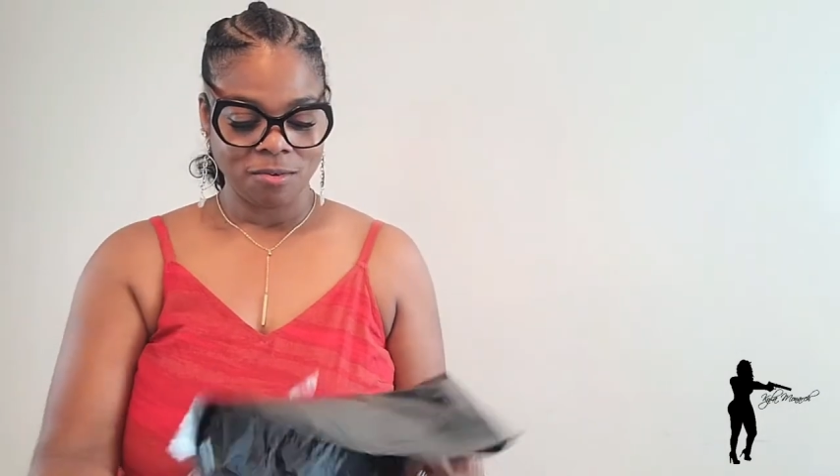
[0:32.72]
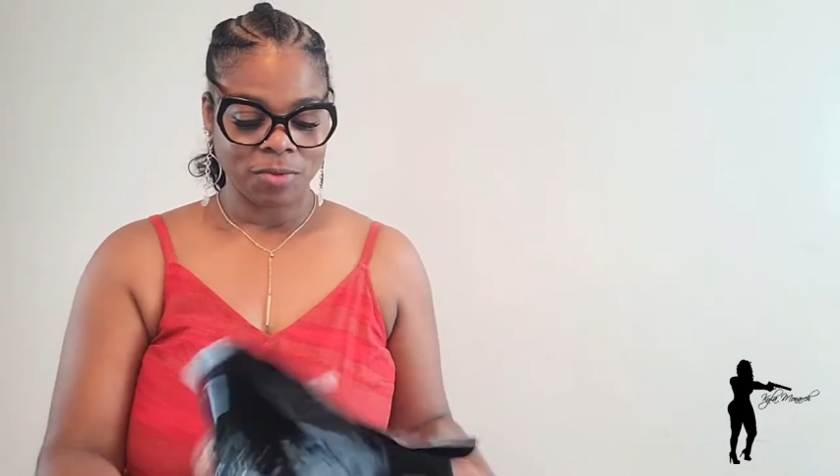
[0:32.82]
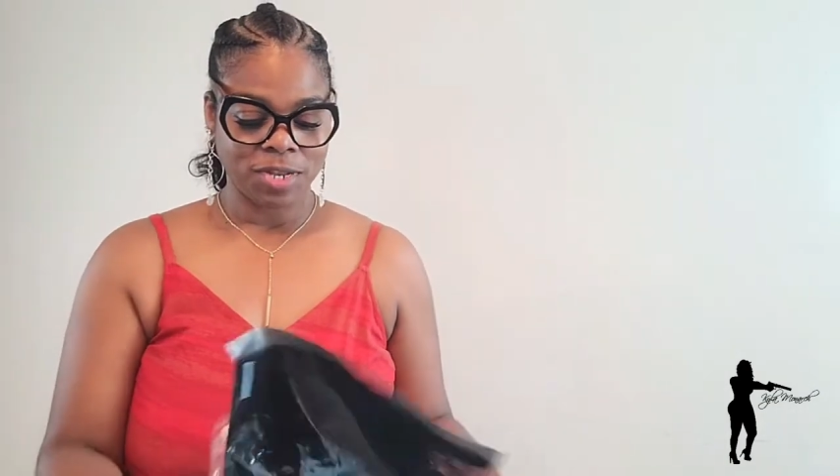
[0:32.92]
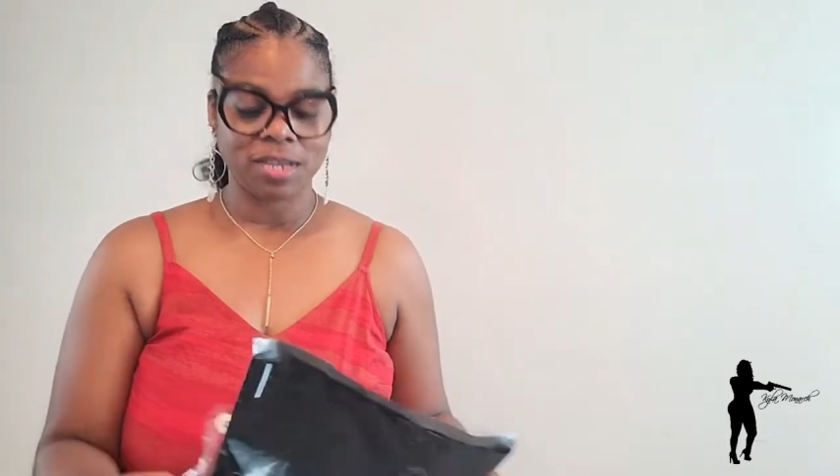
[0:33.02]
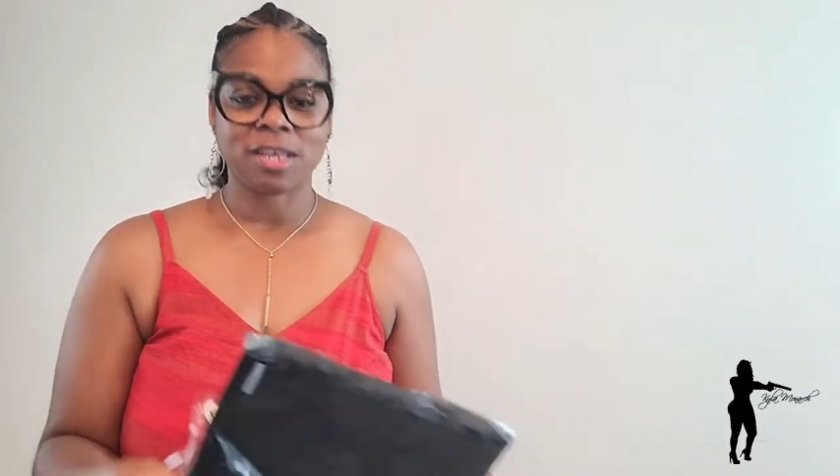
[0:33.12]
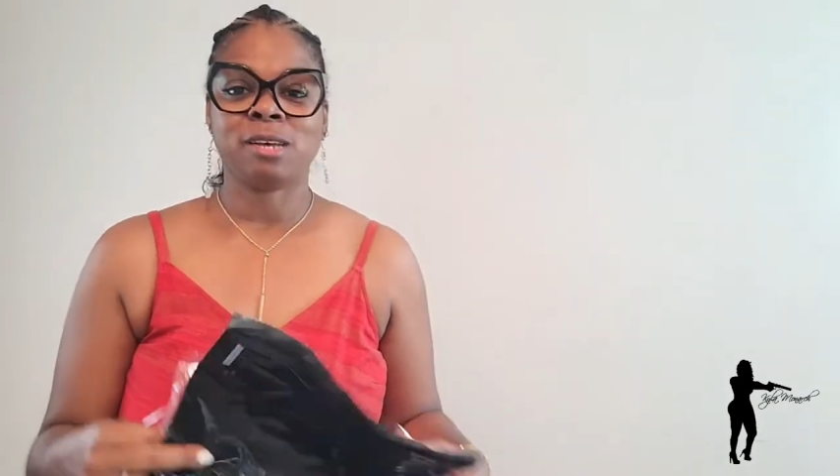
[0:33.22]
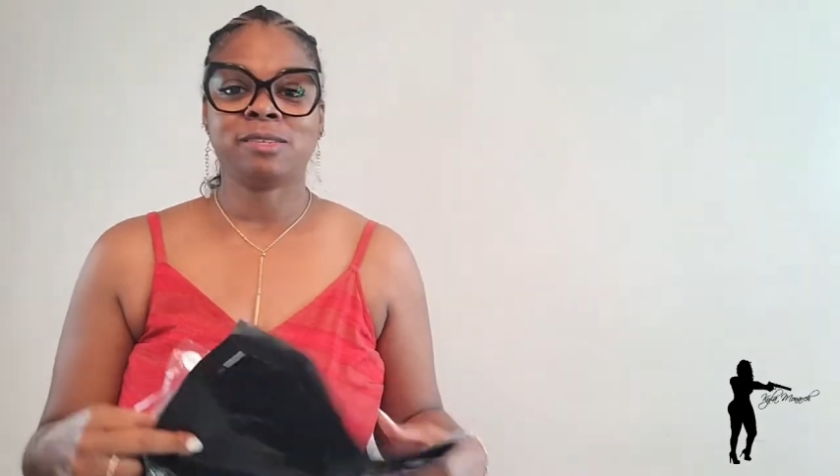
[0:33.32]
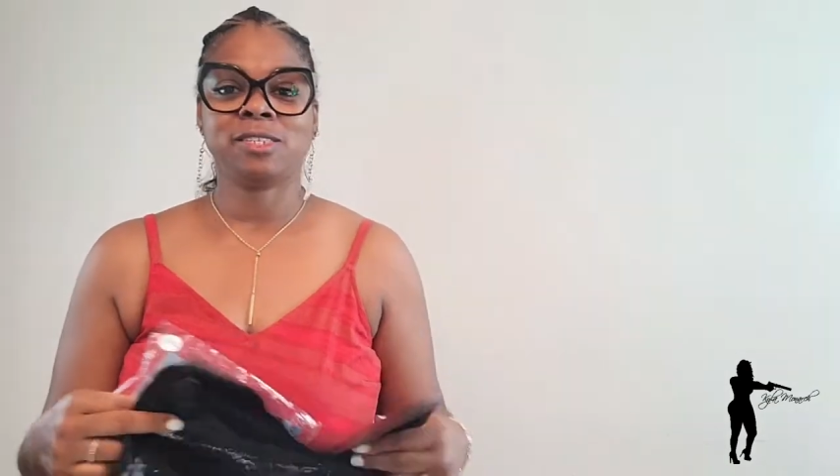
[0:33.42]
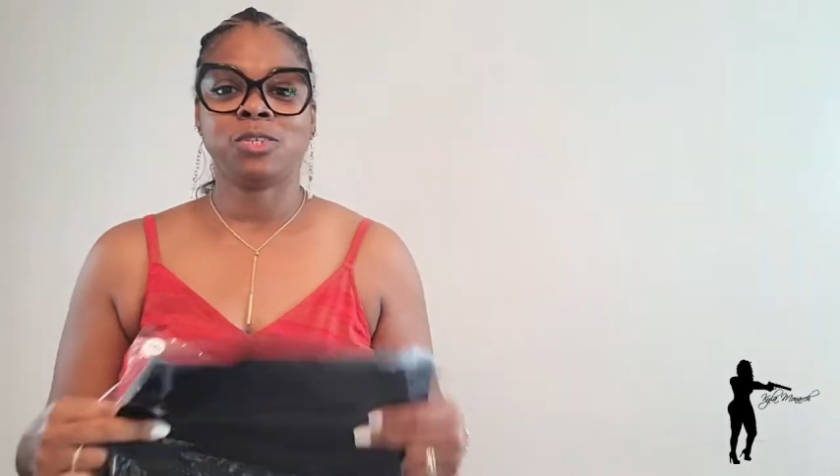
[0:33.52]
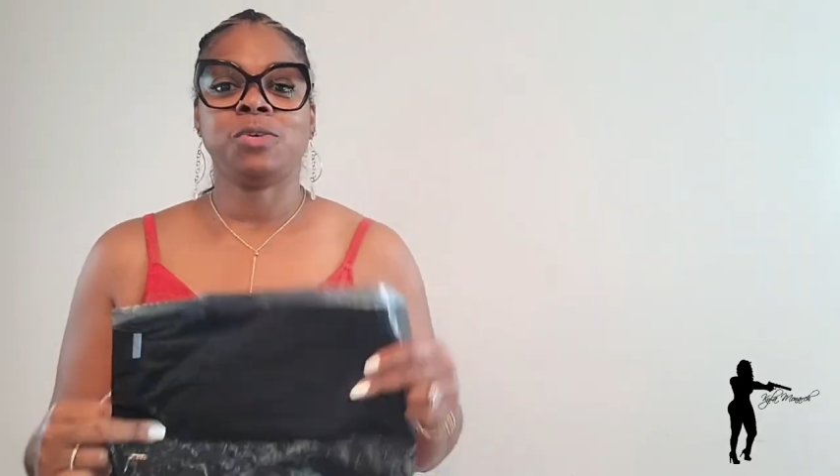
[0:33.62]
When it
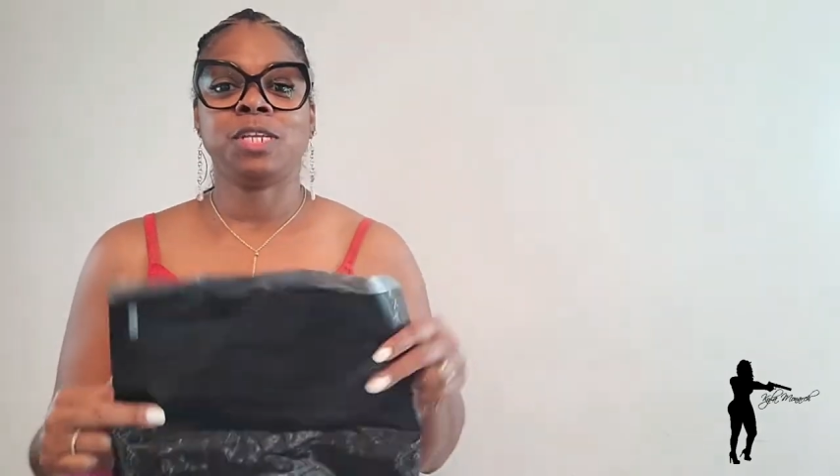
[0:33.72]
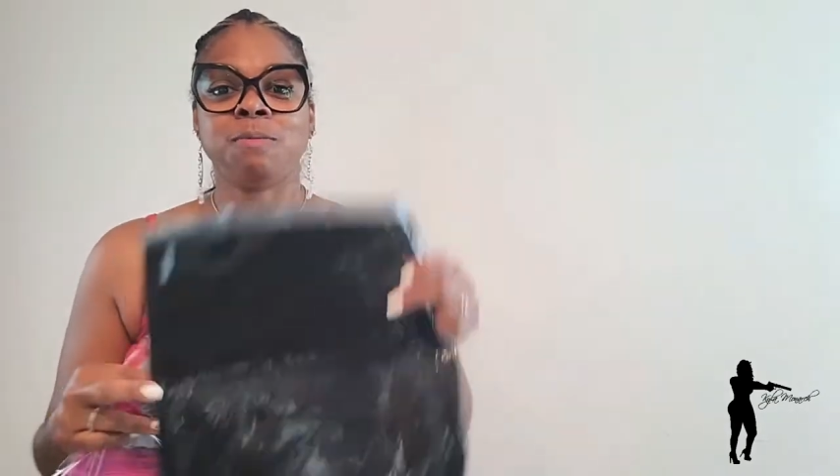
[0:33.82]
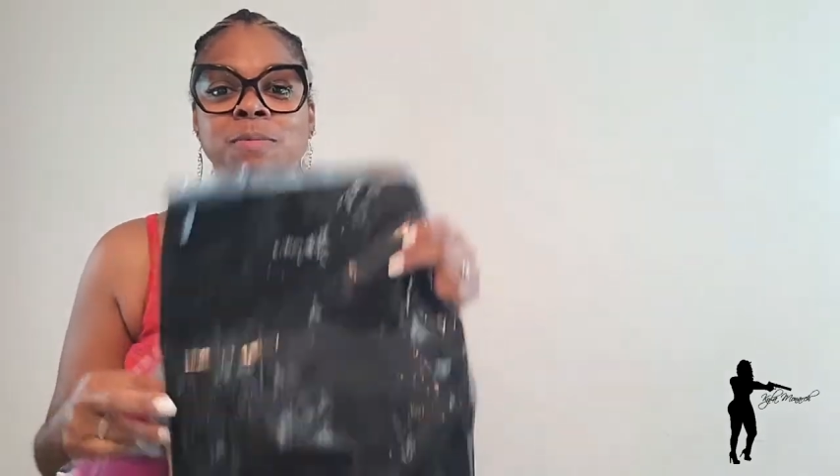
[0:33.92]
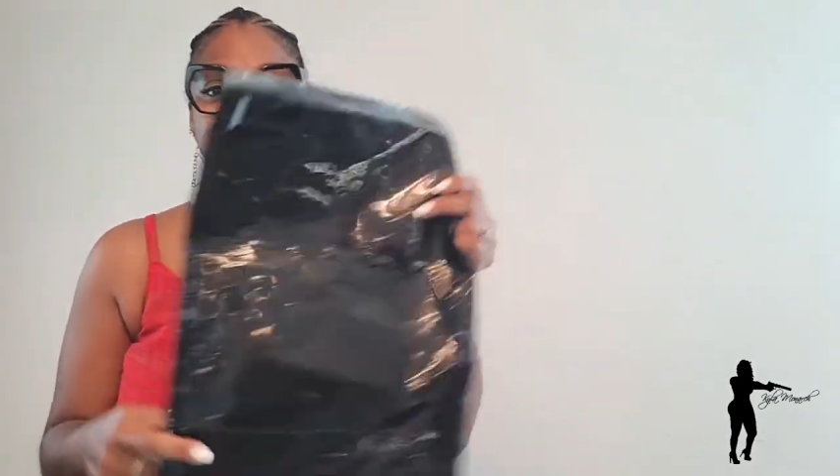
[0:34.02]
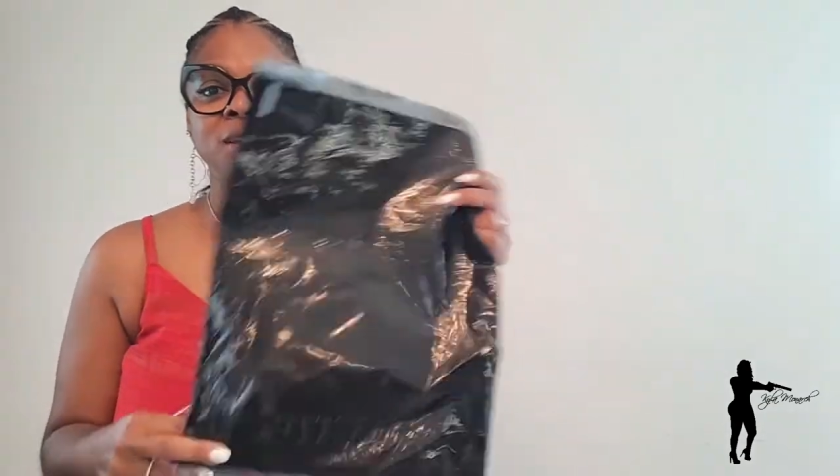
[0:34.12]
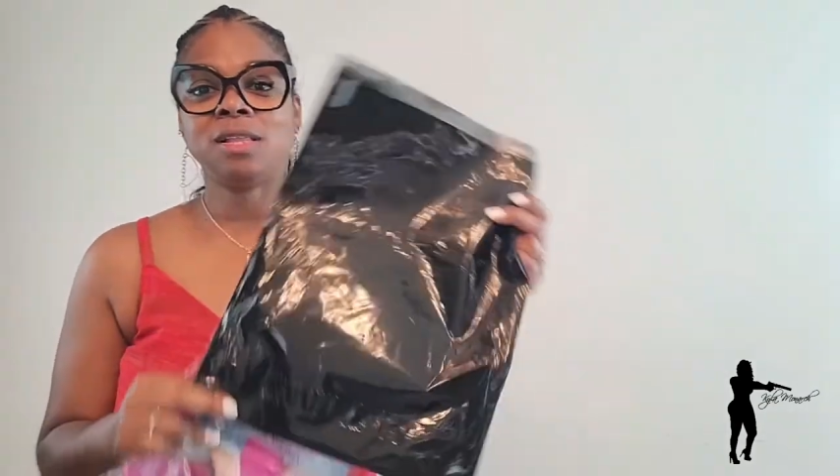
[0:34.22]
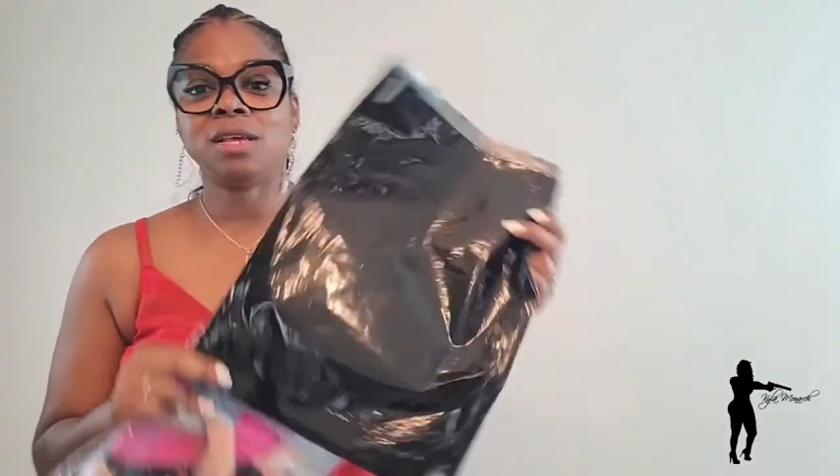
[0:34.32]
comes to you in the mail,